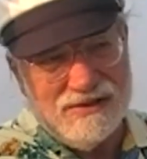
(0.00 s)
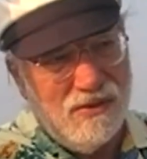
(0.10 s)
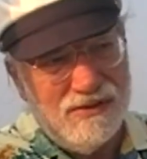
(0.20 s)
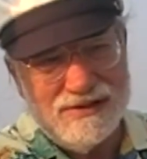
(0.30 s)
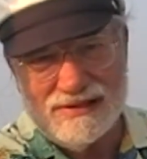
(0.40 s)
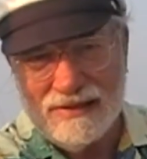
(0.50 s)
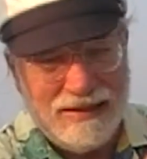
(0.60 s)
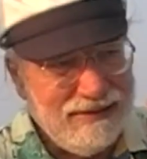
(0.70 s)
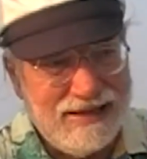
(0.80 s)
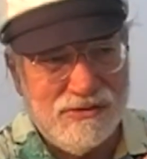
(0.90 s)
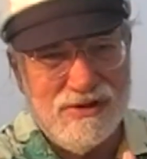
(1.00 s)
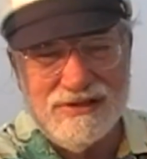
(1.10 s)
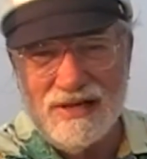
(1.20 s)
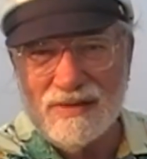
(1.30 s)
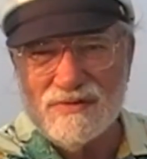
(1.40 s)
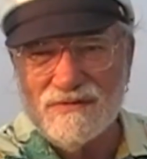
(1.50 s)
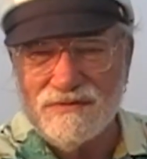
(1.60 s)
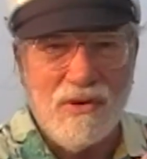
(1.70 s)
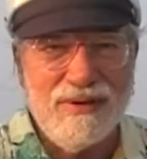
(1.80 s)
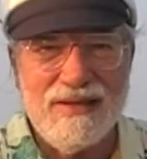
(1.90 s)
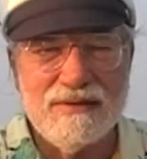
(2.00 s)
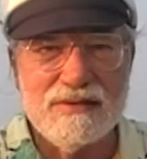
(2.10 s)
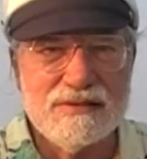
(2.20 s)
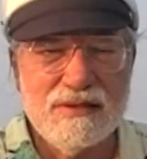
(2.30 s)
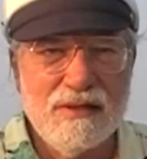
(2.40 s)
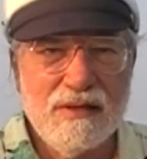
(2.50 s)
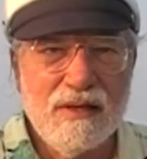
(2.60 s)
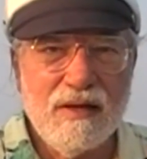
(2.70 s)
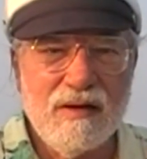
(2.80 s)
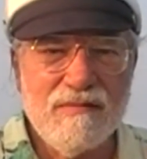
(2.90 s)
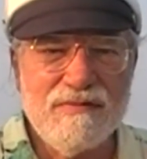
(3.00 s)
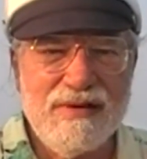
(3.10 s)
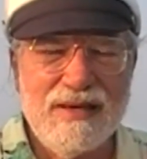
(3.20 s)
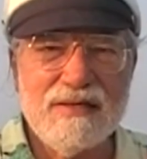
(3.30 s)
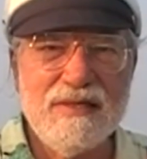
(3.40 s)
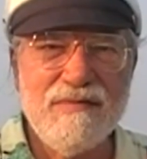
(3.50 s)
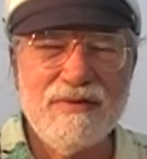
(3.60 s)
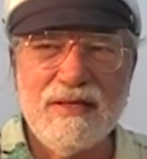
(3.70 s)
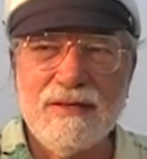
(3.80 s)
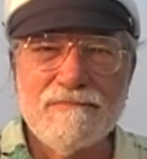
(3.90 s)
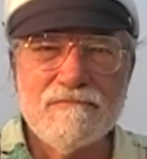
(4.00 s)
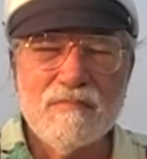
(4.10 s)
and all this electricity comes flowing into this of negativity,